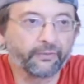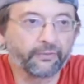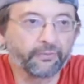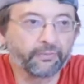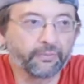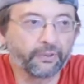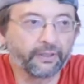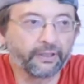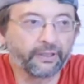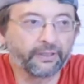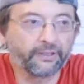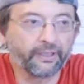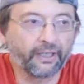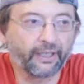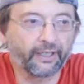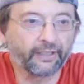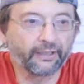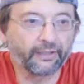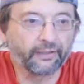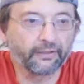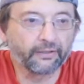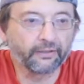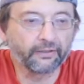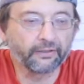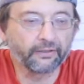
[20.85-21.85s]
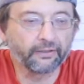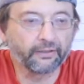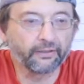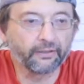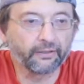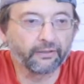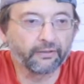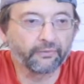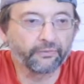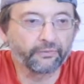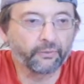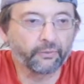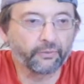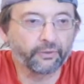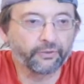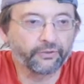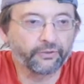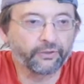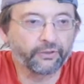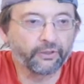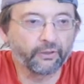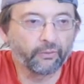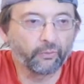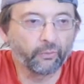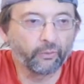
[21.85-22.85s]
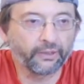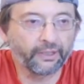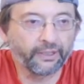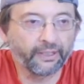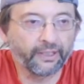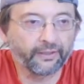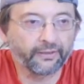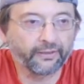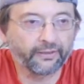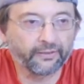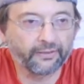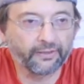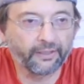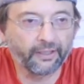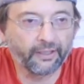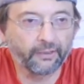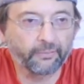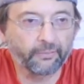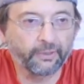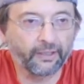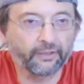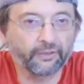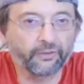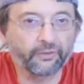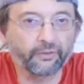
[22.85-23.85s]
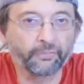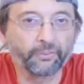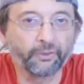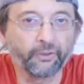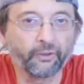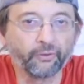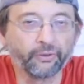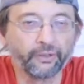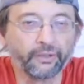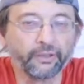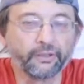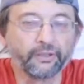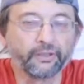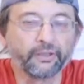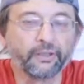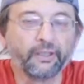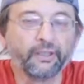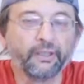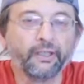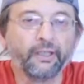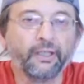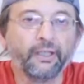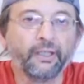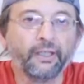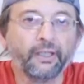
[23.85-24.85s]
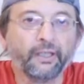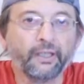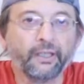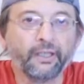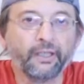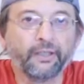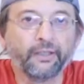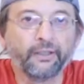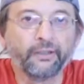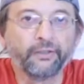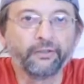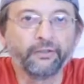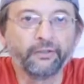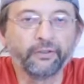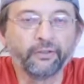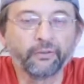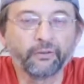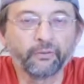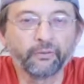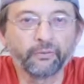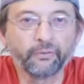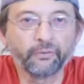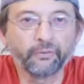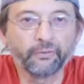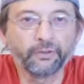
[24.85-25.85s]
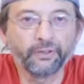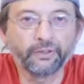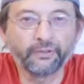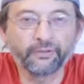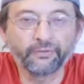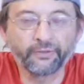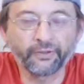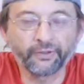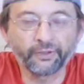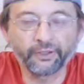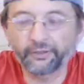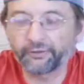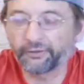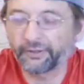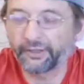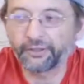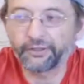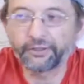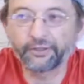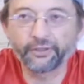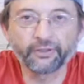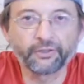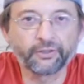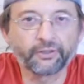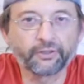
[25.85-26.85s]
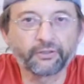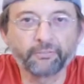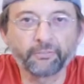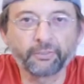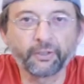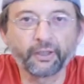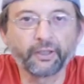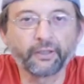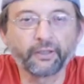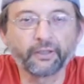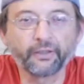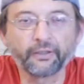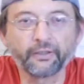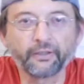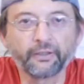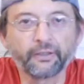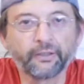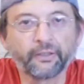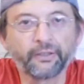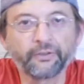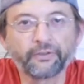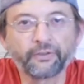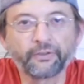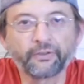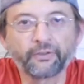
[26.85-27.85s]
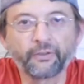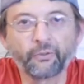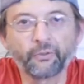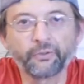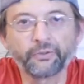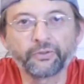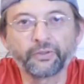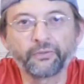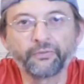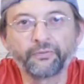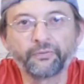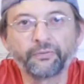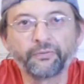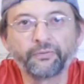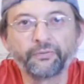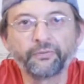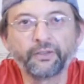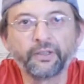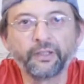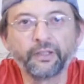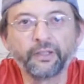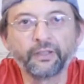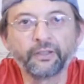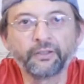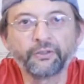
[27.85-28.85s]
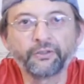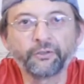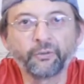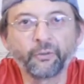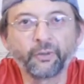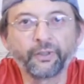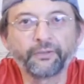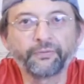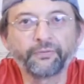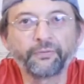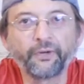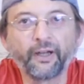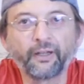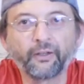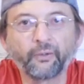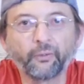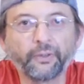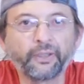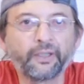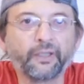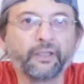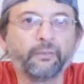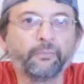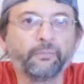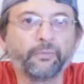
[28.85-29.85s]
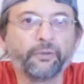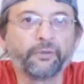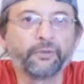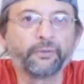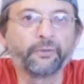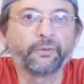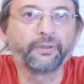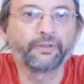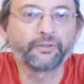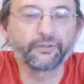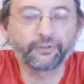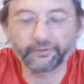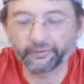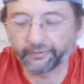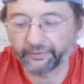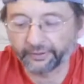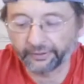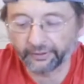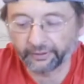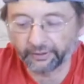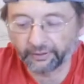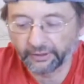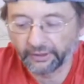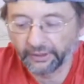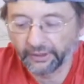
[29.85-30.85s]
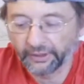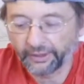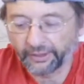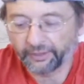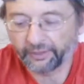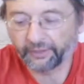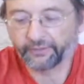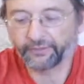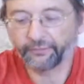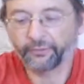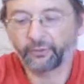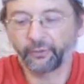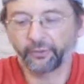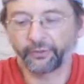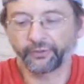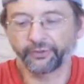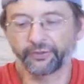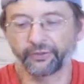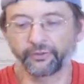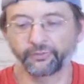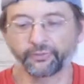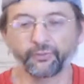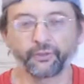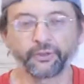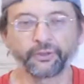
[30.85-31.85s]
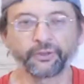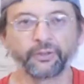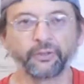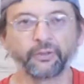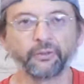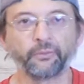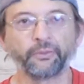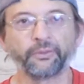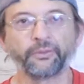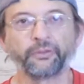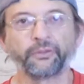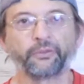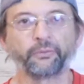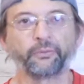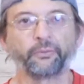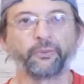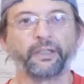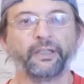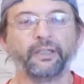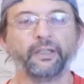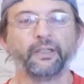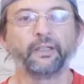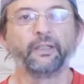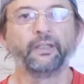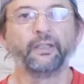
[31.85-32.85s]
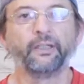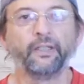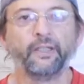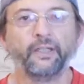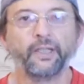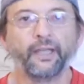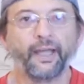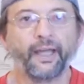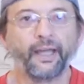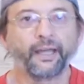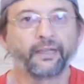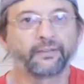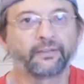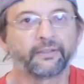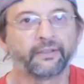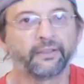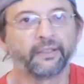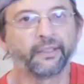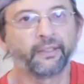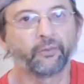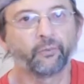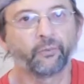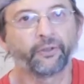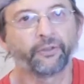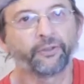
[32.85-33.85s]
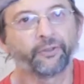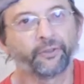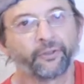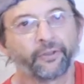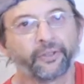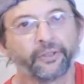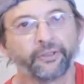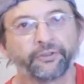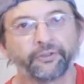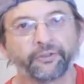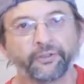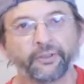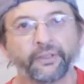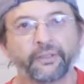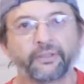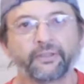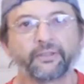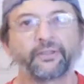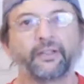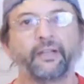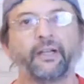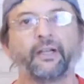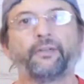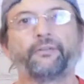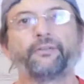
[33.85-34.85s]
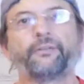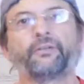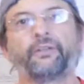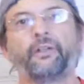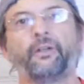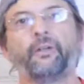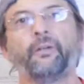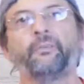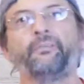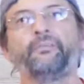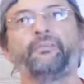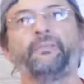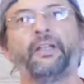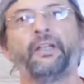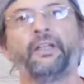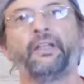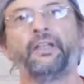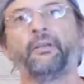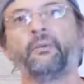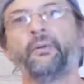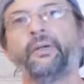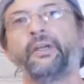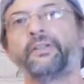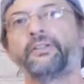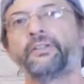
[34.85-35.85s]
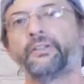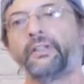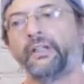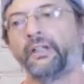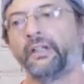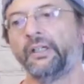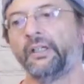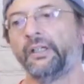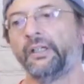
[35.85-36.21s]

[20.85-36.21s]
pretty exciting, and of course, what he had to say about his opponent. And he's a very gracious player, and I just always have enjoyed following him through his career. And then of course, unfortunately, it was Serena exiting with her injury and stuff. So anyways,